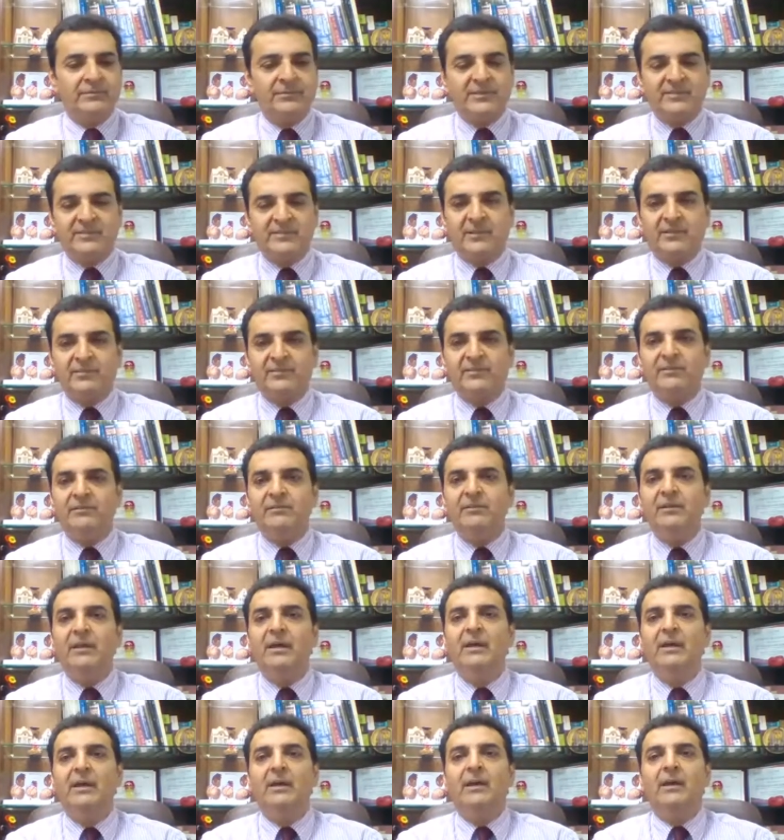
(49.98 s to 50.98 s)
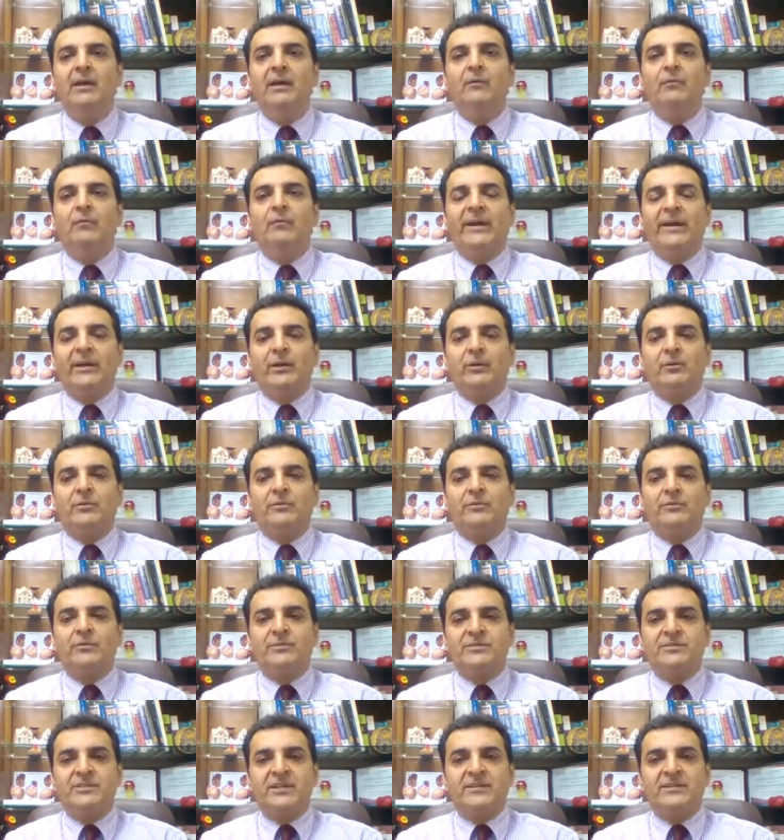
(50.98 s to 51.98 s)
discussion. Why
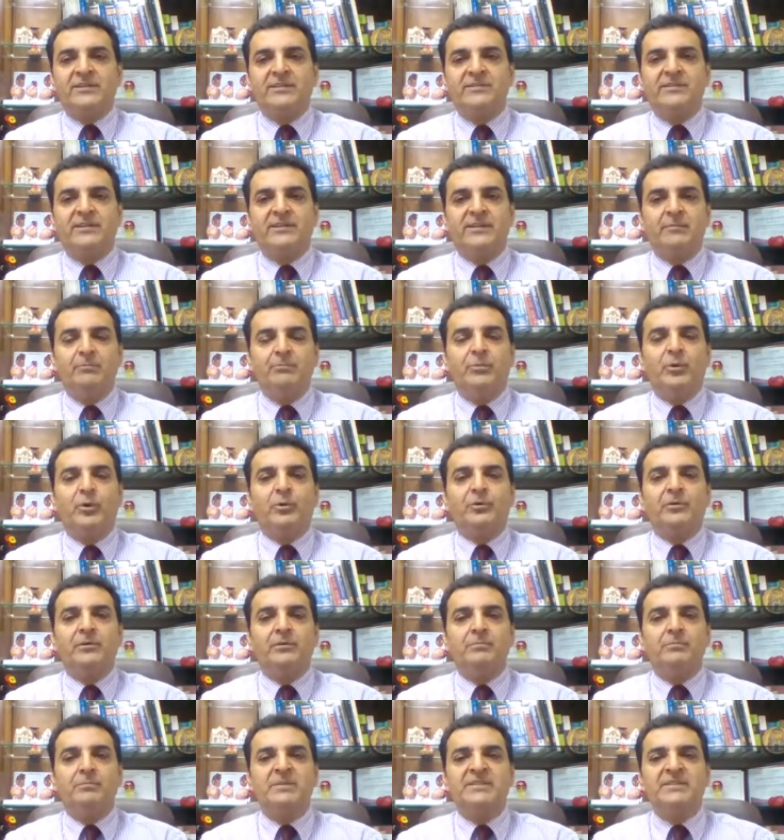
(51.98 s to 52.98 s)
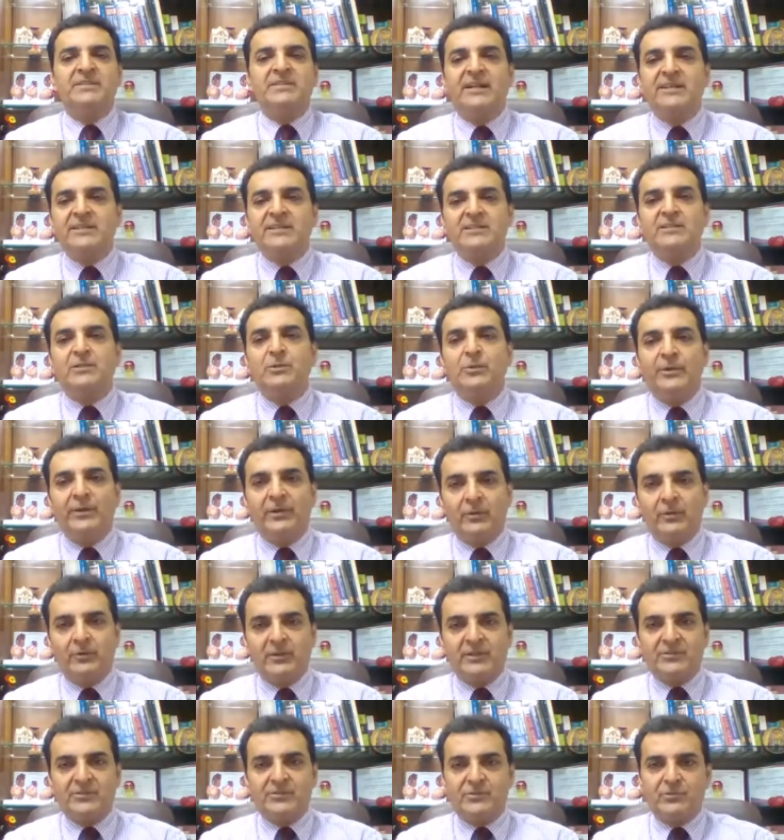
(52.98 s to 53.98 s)
statins are important besides lowering
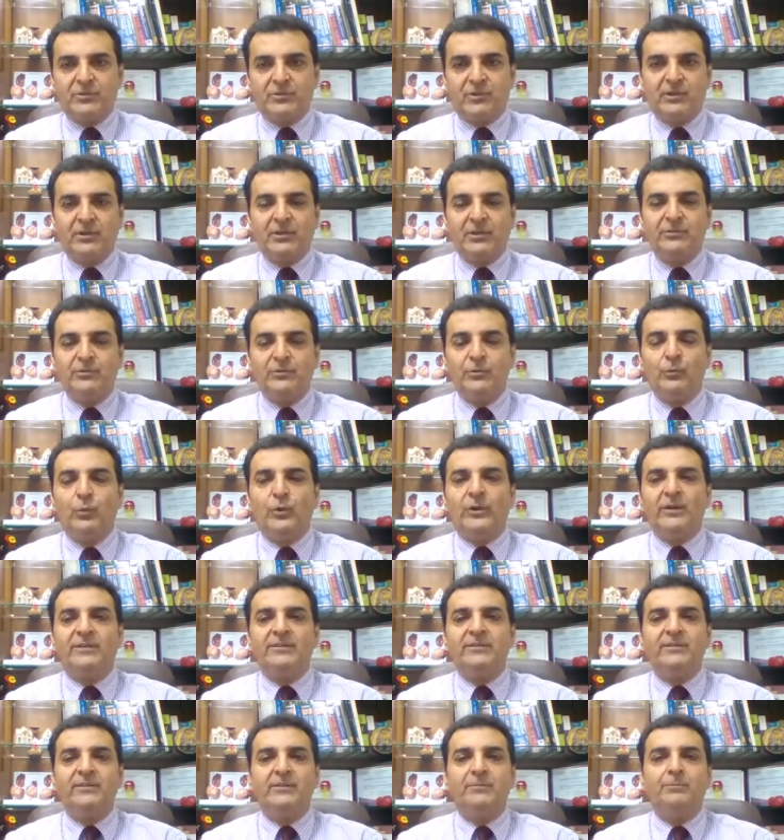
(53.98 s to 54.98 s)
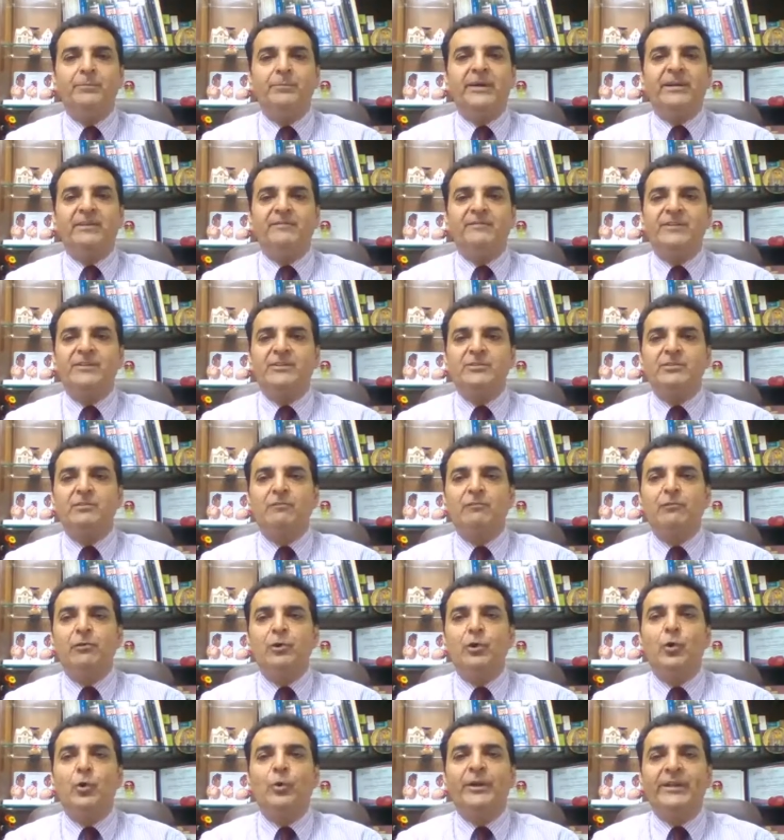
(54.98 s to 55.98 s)
cholesterol. So, what are the benefits of
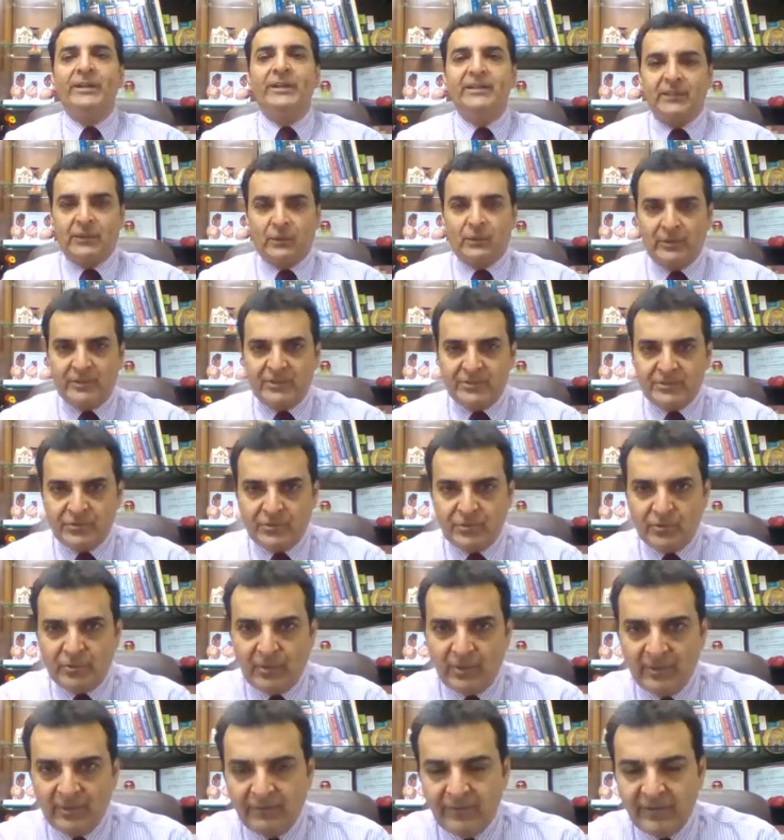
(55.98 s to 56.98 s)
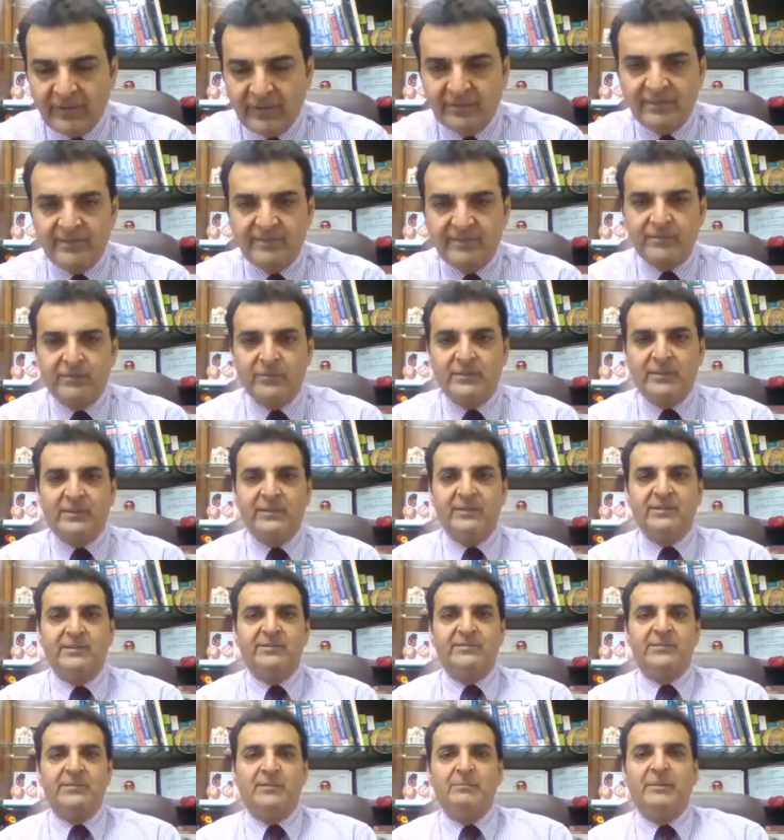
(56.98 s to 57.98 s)
lowering the cholesterol? This
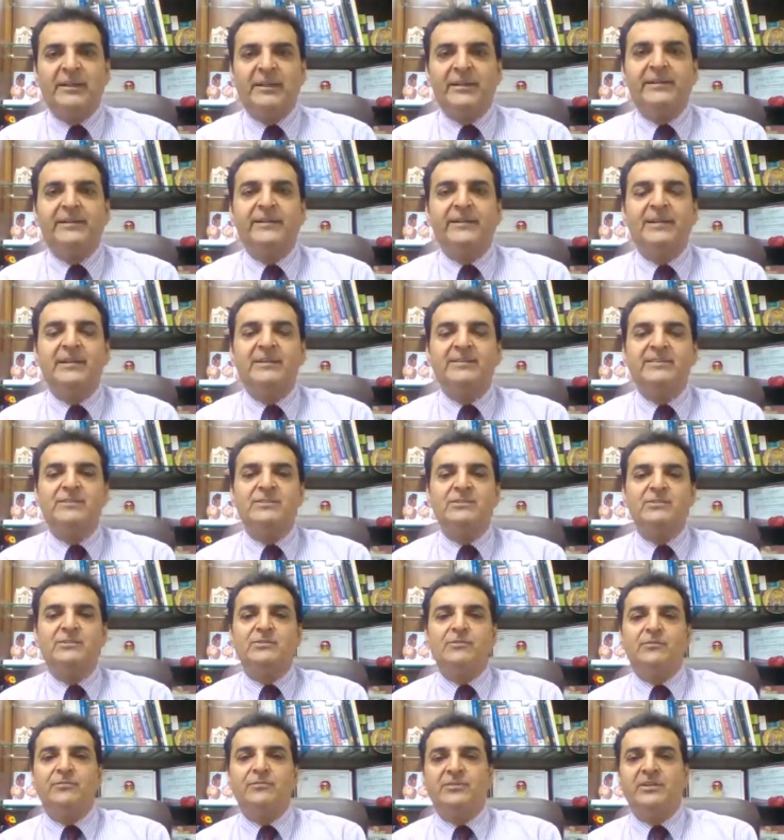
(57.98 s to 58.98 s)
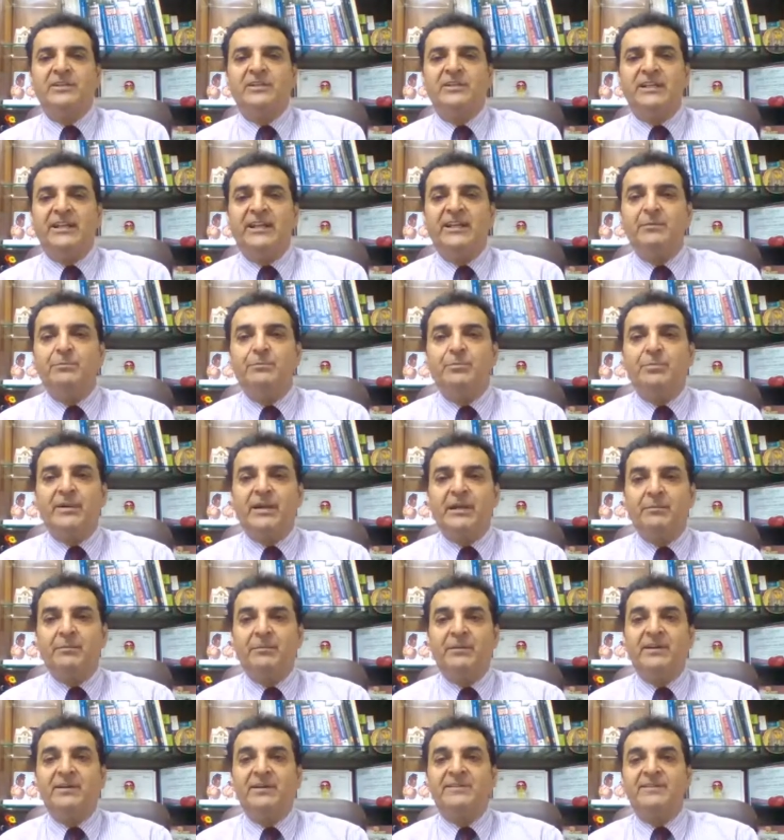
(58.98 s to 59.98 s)
is a meta-analysis of 38
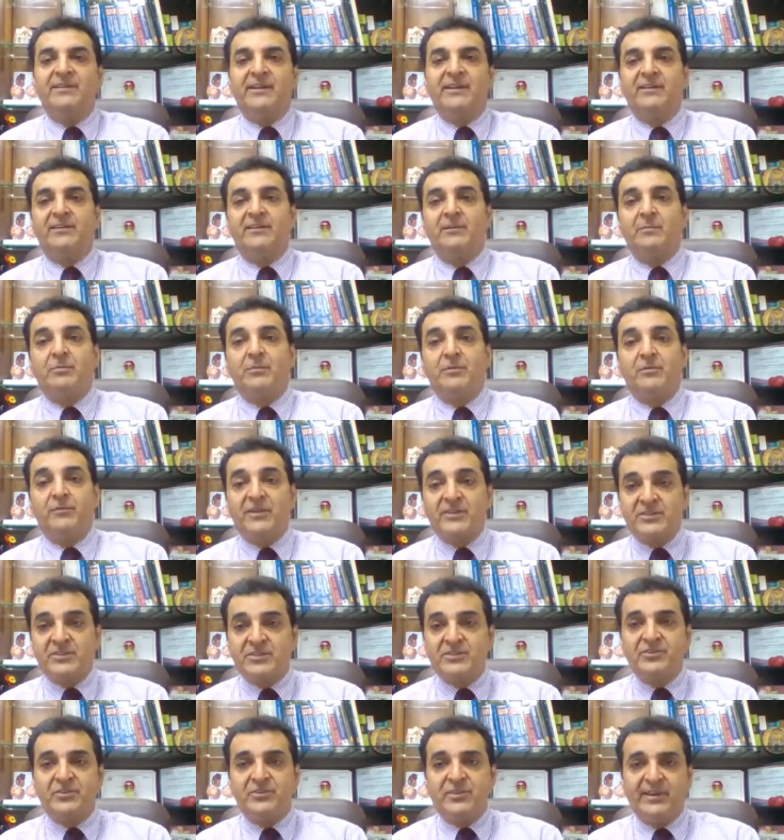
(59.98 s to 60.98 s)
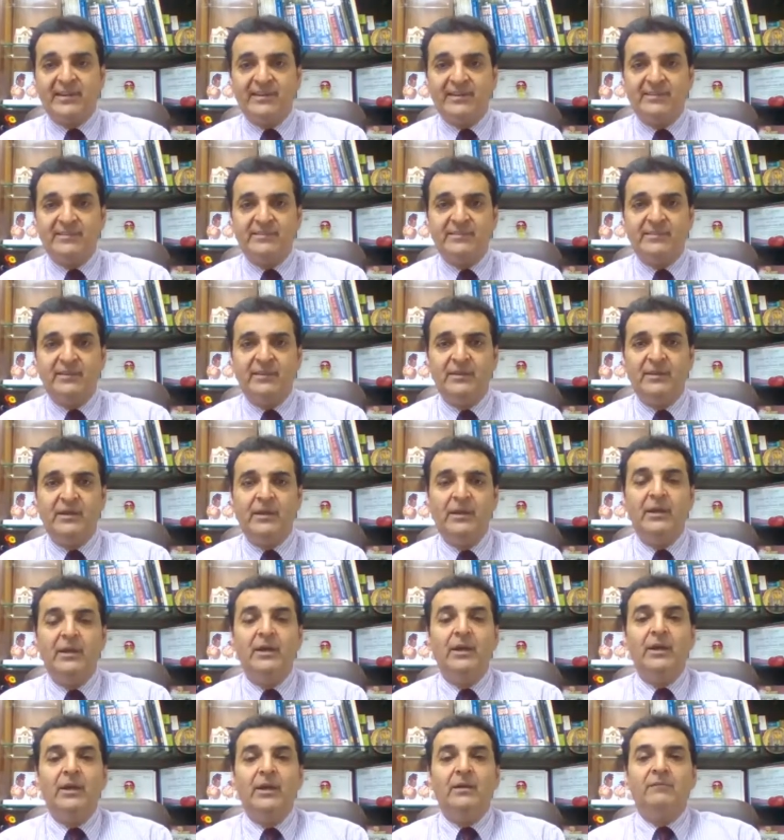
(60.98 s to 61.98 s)
primary and secondary prevention trials
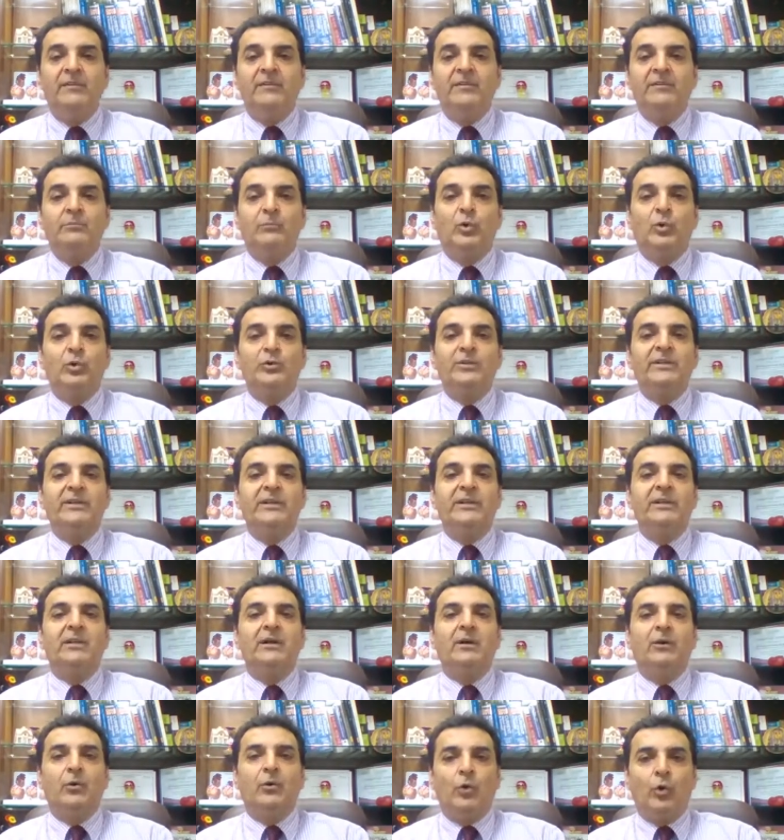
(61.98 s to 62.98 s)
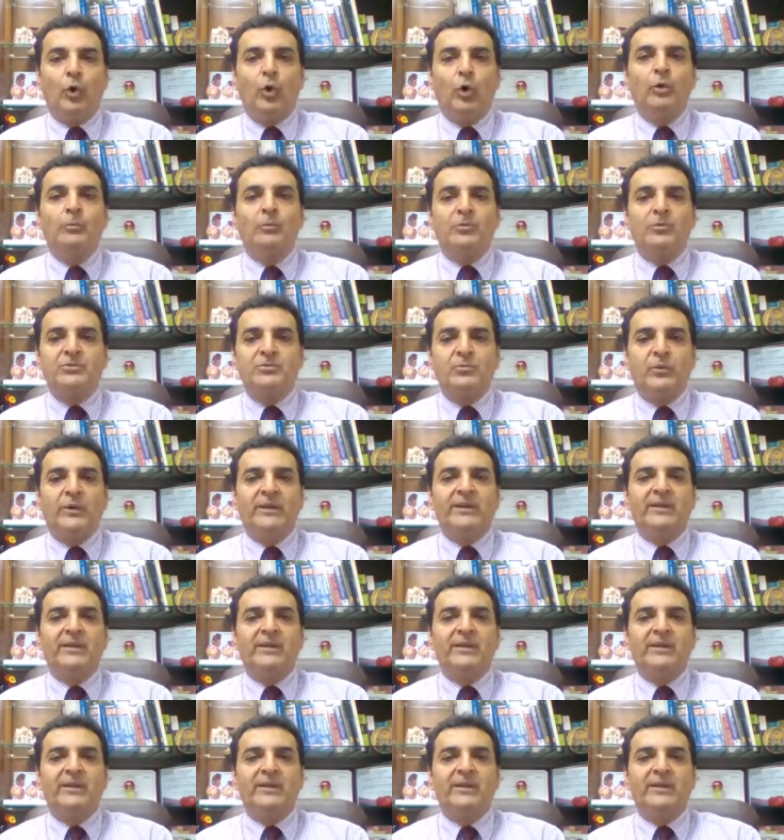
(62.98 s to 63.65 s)
with more than almost